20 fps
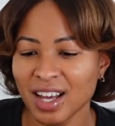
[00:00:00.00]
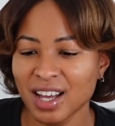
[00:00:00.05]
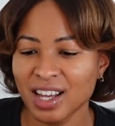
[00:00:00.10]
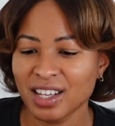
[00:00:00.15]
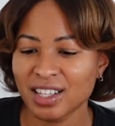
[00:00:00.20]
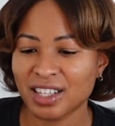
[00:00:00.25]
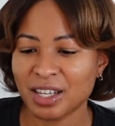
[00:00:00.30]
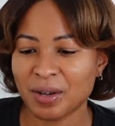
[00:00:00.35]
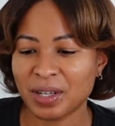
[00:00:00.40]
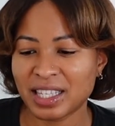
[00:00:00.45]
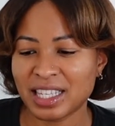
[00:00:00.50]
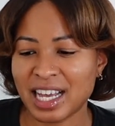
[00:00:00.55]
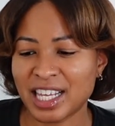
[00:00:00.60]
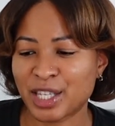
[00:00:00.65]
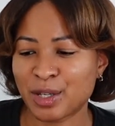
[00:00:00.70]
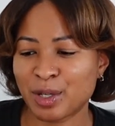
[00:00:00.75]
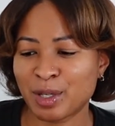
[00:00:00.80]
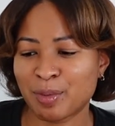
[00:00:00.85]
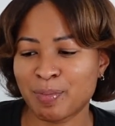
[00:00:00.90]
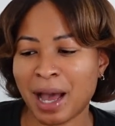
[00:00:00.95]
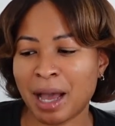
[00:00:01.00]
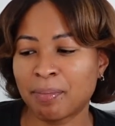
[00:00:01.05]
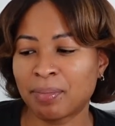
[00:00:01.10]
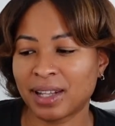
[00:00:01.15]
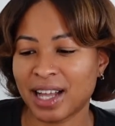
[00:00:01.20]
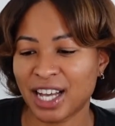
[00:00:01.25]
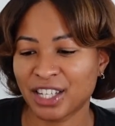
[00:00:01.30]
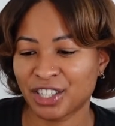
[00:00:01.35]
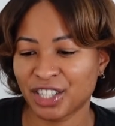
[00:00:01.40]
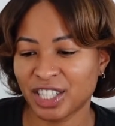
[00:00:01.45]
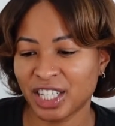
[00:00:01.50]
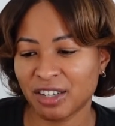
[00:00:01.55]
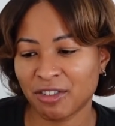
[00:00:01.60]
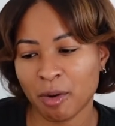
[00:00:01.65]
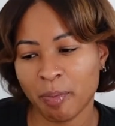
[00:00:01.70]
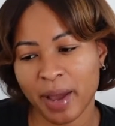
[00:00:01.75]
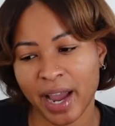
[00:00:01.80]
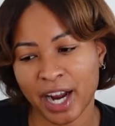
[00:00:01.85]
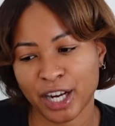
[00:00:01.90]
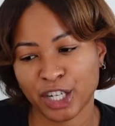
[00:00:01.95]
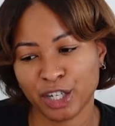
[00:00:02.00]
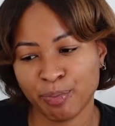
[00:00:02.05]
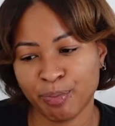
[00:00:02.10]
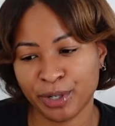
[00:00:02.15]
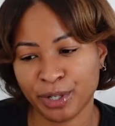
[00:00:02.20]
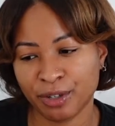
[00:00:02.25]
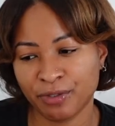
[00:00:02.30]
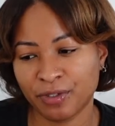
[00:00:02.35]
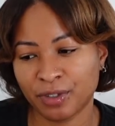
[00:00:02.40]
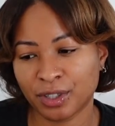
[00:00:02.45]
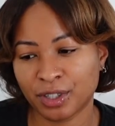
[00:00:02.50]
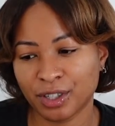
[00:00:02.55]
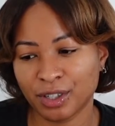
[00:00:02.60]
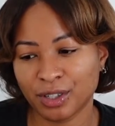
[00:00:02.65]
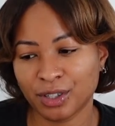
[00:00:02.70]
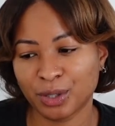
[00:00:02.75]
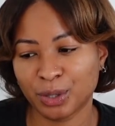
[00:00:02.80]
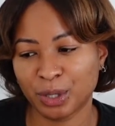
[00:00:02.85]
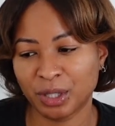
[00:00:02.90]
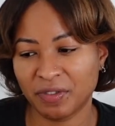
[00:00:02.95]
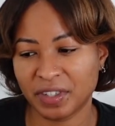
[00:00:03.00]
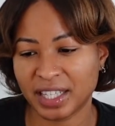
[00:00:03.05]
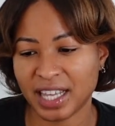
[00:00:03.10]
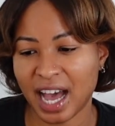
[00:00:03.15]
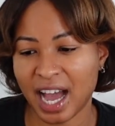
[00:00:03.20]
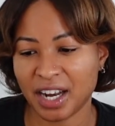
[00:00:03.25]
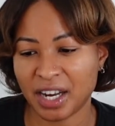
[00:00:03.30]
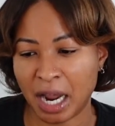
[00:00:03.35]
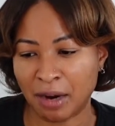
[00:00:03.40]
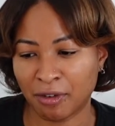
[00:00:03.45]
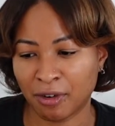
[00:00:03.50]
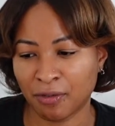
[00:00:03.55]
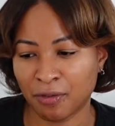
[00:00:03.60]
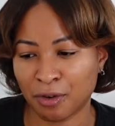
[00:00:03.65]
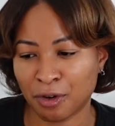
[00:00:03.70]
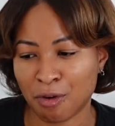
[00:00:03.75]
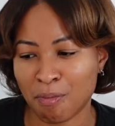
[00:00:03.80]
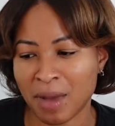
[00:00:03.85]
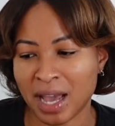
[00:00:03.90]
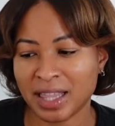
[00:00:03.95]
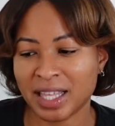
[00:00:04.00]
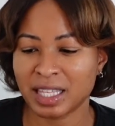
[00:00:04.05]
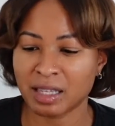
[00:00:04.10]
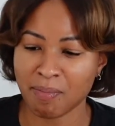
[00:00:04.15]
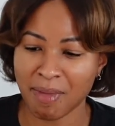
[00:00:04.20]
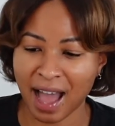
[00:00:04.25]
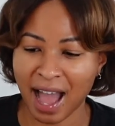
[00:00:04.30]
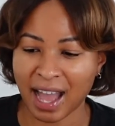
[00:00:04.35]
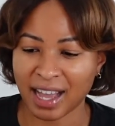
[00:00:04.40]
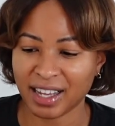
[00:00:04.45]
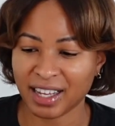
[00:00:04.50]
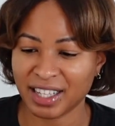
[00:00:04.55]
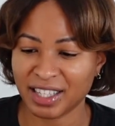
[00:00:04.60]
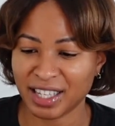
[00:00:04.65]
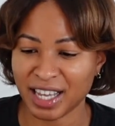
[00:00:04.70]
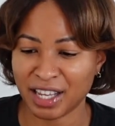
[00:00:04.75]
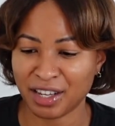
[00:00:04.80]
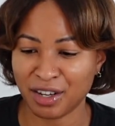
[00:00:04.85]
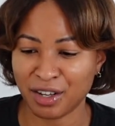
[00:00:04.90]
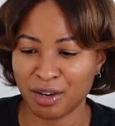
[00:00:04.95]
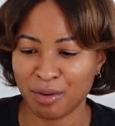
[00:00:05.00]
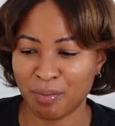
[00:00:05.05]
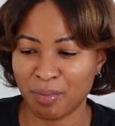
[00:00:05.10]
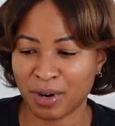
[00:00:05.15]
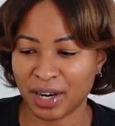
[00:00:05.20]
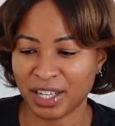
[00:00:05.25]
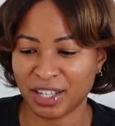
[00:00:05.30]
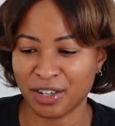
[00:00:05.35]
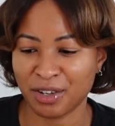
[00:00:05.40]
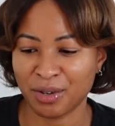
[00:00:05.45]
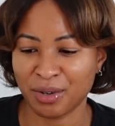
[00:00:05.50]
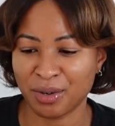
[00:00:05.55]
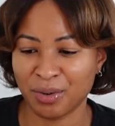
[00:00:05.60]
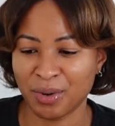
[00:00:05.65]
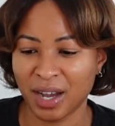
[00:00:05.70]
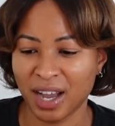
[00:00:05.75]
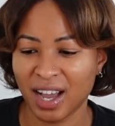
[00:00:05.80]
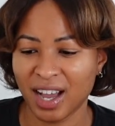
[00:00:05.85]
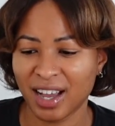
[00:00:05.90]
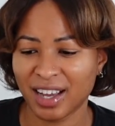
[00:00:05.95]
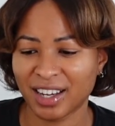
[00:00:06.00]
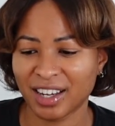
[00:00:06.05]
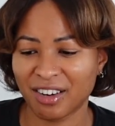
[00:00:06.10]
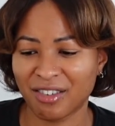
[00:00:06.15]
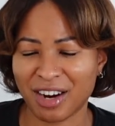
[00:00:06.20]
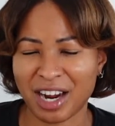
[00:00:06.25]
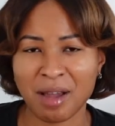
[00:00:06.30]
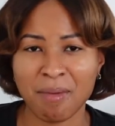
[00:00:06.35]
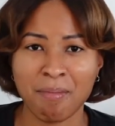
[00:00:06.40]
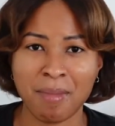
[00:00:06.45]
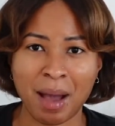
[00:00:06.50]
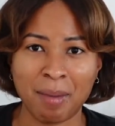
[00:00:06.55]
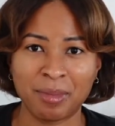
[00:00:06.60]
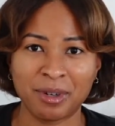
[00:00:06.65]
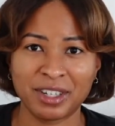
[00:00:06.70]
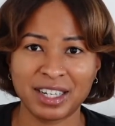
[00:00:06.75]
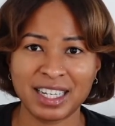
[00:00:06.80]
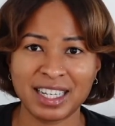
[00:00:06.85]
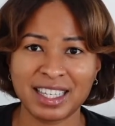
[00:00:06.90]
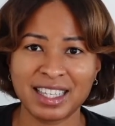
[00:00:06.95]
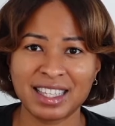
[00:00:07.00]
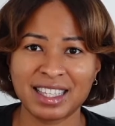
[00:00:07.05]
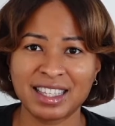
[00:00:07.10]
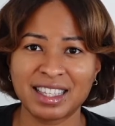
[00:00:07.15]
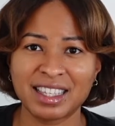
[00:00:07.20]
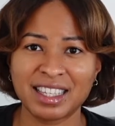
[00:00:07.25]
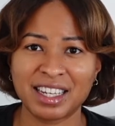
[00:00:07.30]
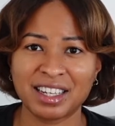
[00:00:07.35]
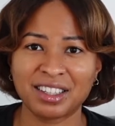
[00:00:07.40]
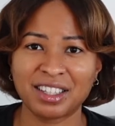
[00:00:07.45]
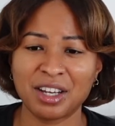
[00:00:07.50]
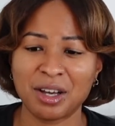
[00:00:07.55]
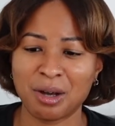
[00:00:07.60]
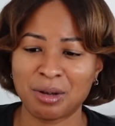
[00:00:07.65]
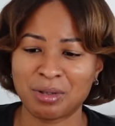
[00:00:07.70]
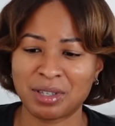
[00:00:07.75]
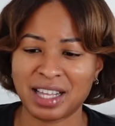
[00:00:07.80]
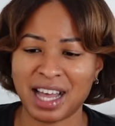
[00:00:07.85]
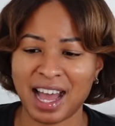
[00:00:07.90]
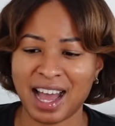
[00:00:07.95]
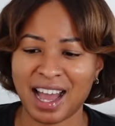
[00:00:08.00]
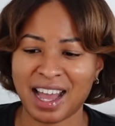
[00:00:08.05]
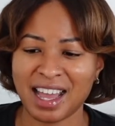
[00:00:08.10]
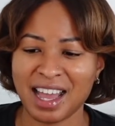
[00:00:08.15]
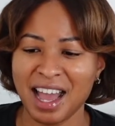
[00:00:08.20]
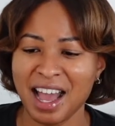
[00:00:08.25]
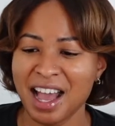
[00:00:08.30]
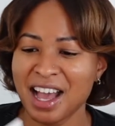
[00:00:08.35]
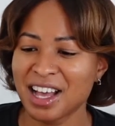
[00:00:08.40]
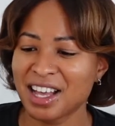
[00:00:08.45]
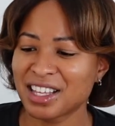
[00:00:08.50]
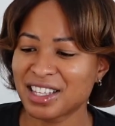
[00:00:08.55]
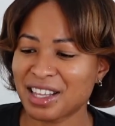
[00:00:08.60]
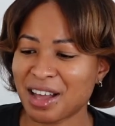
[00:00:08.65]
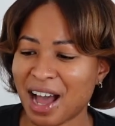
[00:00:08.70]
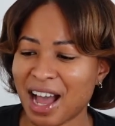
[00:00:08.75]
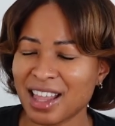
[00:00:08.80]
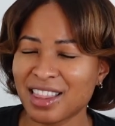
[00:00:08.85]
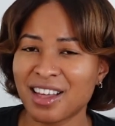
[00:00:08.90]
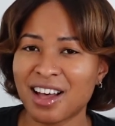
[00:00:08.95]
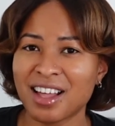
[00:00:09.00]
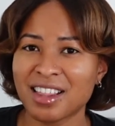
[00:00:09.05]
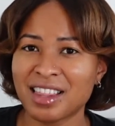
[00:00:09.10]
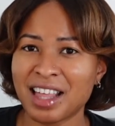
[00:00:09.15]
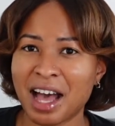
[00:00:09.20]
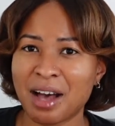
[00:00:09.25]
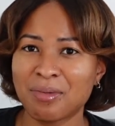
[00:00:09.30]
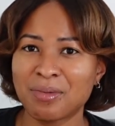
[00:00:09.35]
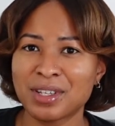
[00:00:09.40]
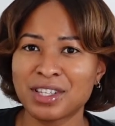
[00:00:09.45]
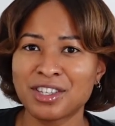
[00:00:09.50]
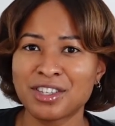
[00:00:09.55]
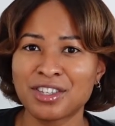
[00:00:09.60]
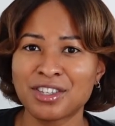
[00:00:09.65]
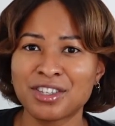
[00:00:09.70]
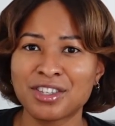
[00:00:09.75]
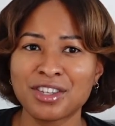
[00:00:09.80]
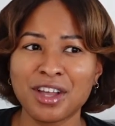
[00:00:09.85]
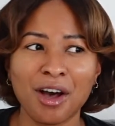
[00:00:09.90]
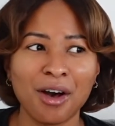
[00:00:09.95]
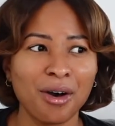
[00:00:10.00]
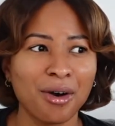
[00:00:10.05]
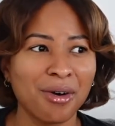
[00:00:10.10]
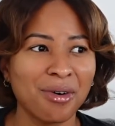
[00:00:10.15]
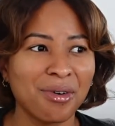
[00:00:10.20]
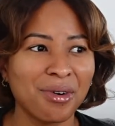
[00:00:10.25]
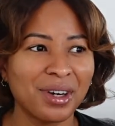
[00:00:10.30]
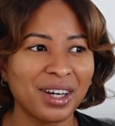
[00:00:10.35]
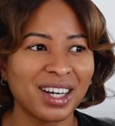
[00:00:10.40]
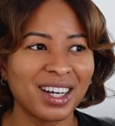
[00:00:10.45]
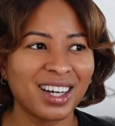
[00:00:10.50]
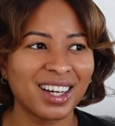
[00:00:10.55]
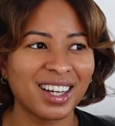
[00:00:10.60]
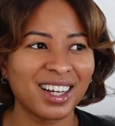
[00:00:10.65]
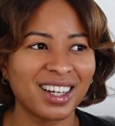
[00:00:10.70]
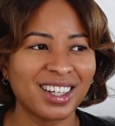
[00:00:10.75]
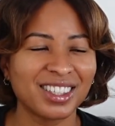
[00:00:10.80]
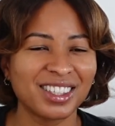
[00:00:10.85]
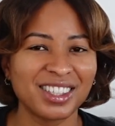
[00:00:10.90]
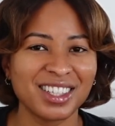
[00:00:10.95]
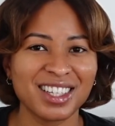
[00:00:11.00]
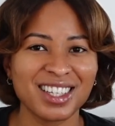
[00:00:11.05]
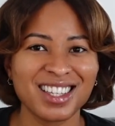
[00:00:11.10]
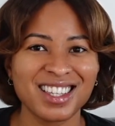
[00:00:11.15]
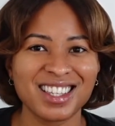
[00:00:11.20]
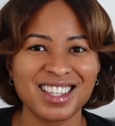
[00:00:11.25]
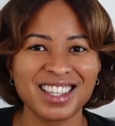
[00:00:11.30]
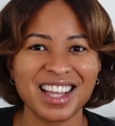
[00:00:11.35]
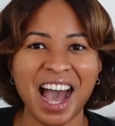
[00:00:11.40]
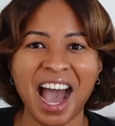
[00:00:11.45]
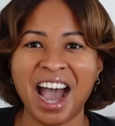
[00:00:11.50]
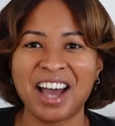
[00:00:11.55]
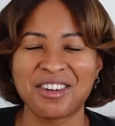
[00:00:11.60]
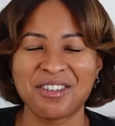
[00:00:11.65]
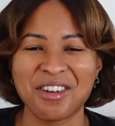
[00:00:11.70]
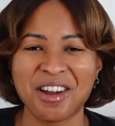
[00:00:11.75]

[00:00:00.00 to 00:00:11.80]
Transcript: So it says, it was my pleasure to repair your beautiful Louis Vuitton Neverfull. May this bag continue to bring you great memories. Sincerely, Jose. So I thought that was so just, I don't